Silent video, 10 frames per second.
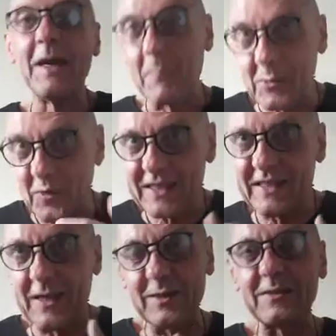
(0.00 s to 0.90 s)
but right
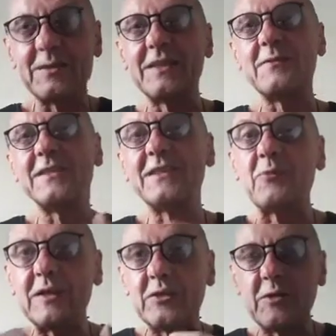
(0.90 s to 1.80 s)
now there is this
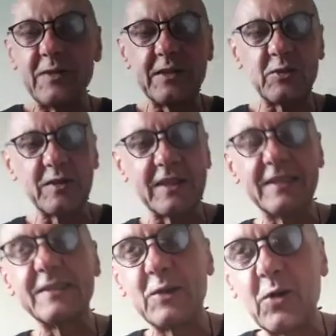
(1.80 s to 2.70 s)
regeneration that
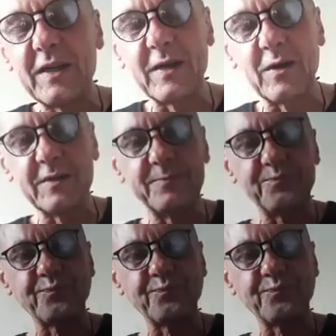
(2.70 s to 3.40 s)
is going on.